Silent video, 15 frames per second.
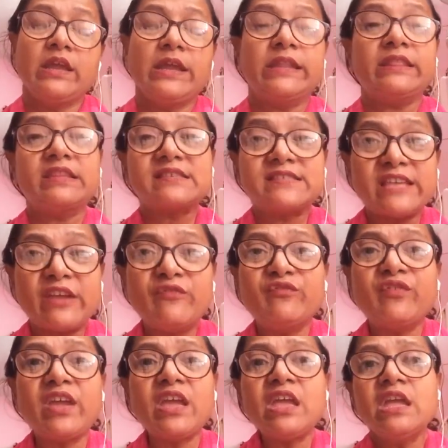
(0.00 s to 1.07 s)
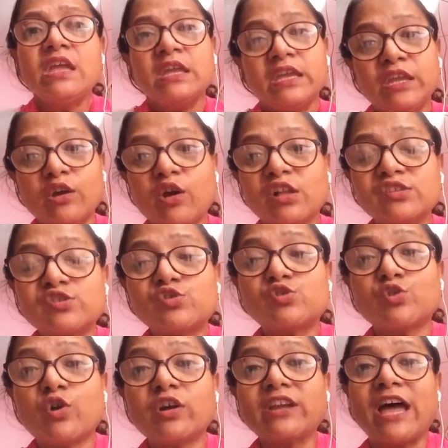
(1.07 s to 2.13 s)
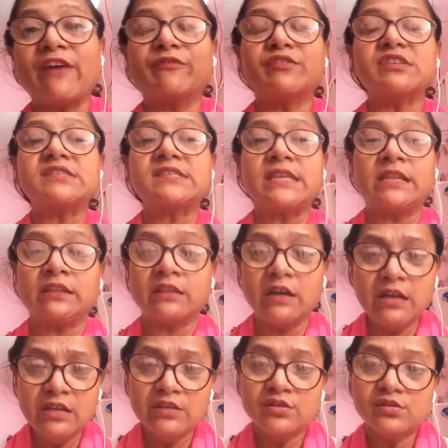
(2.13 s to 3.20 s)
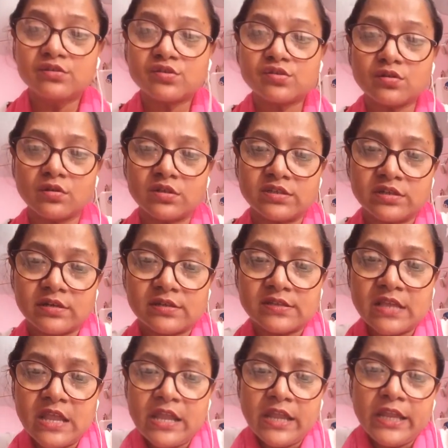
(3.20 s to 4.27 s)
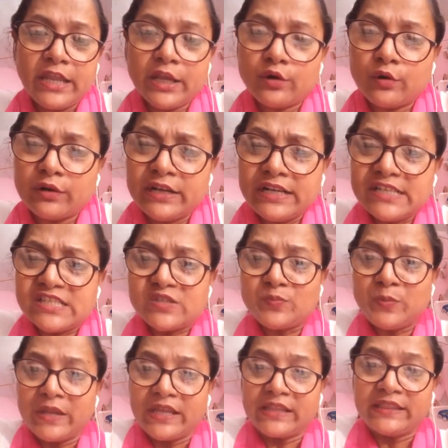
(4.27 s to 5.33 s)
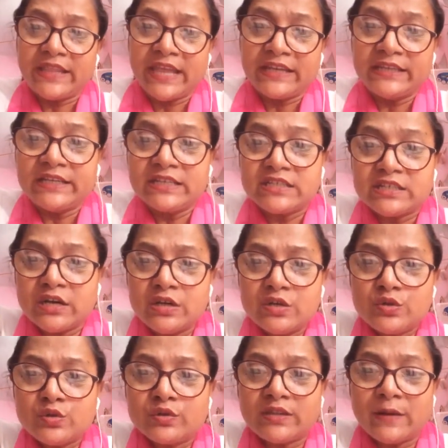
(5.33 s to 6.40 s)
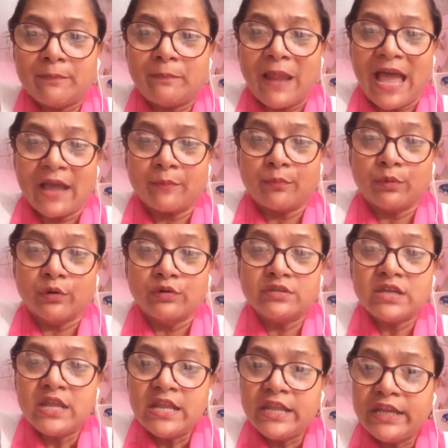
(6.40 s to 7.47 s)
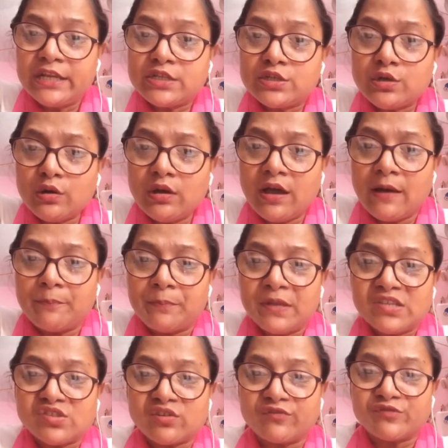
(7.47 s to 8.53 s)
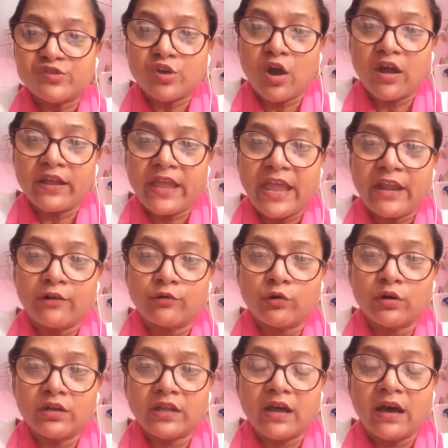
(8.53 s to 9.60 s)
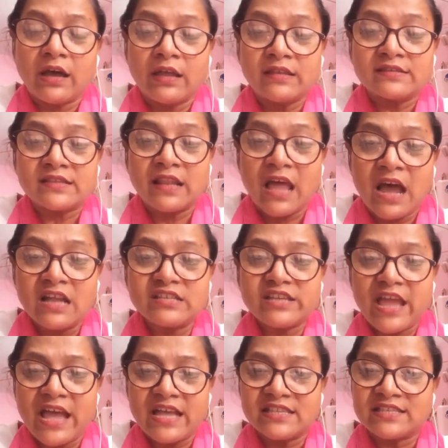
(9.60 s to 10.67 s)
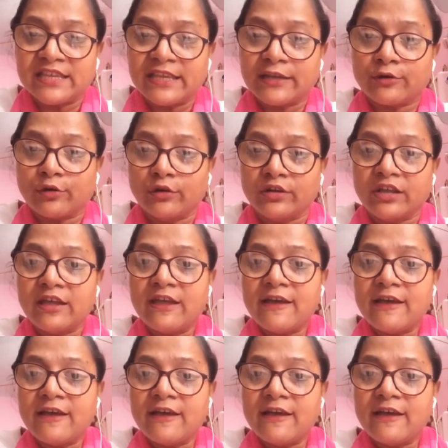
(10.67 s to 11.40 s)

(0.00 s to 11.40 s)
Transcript: In the same way, he also choked after seeing the soldiers. He couldn't speak. Then he turned to the blackboard. He took a piece of chalk and wrote as large as he could.